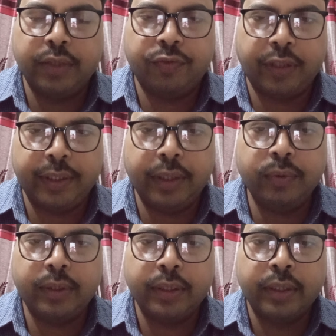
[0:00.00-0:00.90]
find
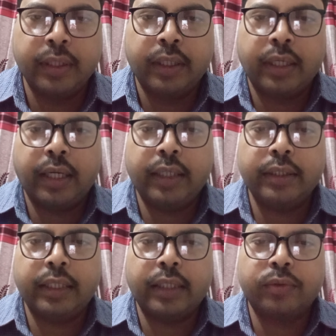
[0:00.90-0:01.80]
out, and
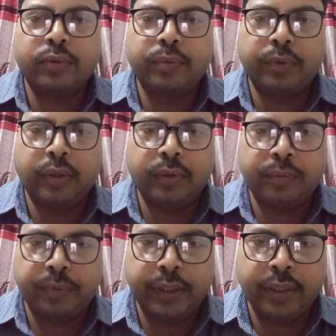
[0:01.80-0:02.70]
that would not
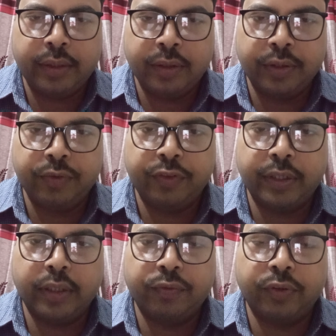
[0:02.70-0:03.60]
be
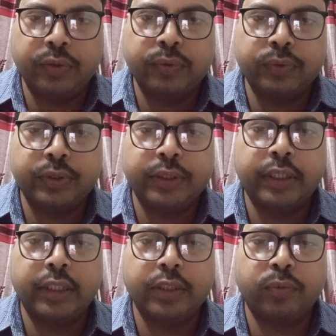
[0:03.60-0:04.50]
difficult for you to see
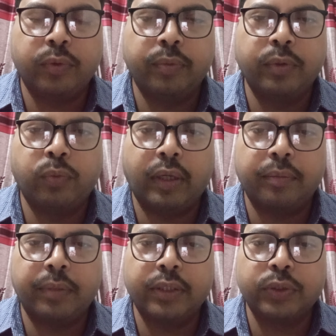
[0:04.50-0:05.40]
that it will be 1
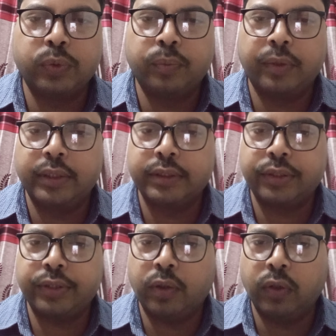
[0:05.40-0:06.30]
plus 2 plus
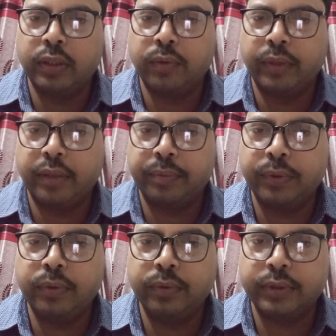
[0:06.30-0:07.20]
3 all the way up
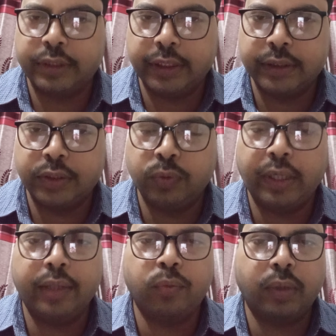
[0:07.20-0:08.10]
to 6. You
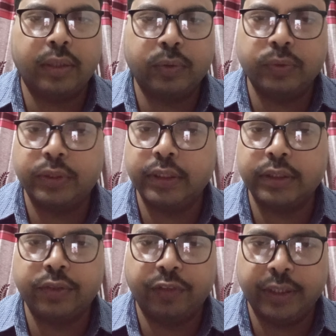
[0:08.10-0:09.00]
add 1 to 6
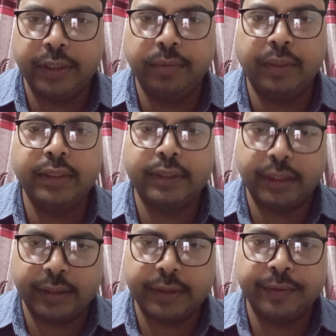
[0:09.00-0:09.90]
divided by
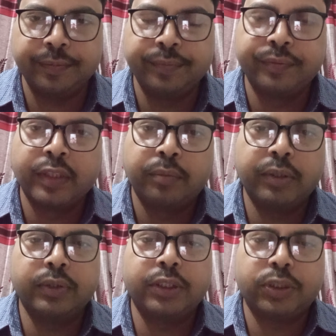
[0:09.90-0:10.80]
6
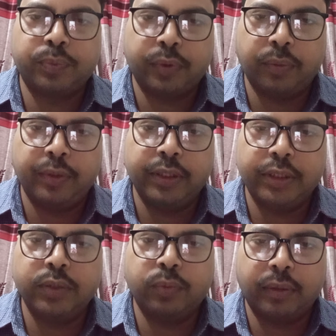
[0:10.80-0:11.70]
because each probability
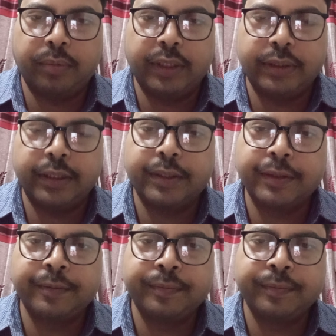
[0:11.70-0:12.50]
is 1 by 6.